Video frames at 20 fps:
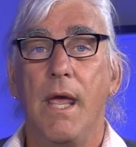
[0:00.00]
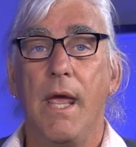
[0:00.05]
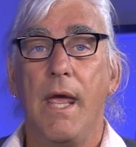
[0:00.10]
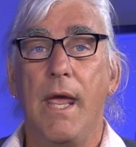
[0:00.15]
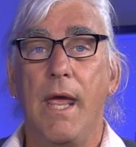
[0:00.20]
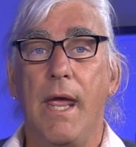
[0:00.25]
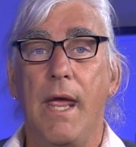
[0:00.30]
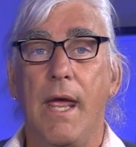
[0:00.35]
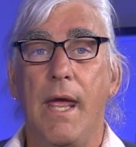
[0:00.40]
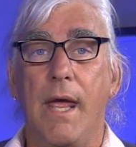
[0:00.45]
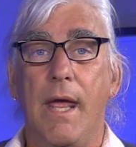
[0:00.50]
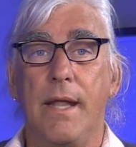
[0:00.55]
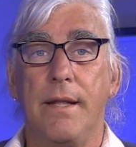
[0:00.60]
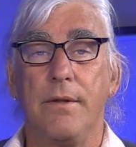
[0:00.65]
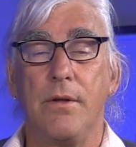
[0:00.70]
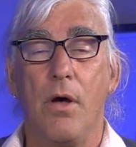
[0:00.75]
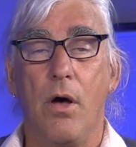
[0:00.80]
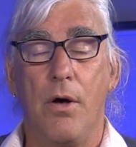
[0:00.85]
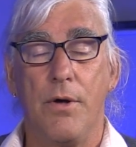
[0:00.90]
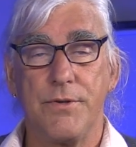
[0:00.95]

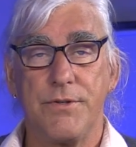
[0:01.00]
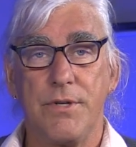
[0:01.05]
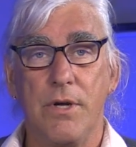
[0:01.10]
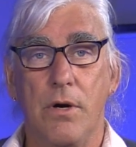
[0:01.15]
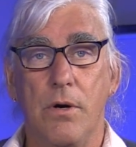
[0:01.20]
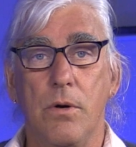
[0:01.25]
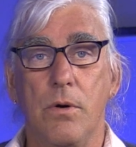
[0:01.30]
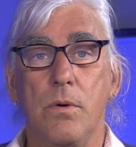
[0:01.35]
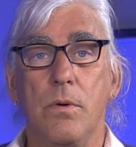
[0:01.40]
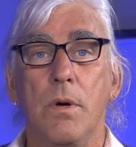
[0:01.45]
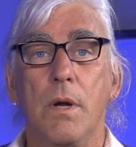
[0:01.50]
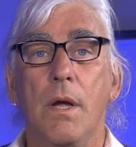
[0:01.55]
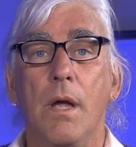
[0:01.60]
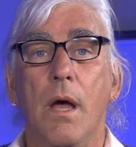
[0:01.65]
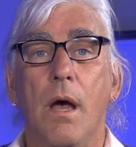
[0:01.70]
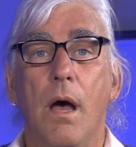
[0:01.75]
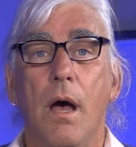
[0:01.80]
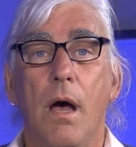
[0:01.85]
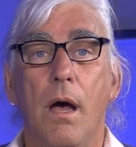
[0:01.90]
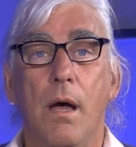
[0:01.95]
And also
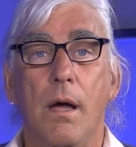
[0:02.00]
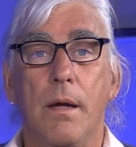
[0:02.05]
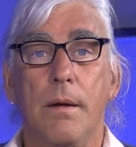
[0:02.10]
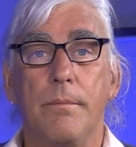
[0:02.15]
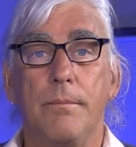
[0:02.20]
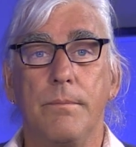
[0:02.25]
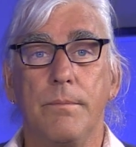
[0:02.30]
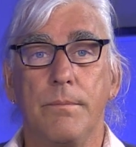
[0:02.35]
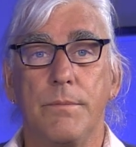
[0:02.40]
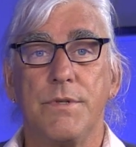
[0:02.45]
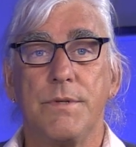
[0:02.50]
um,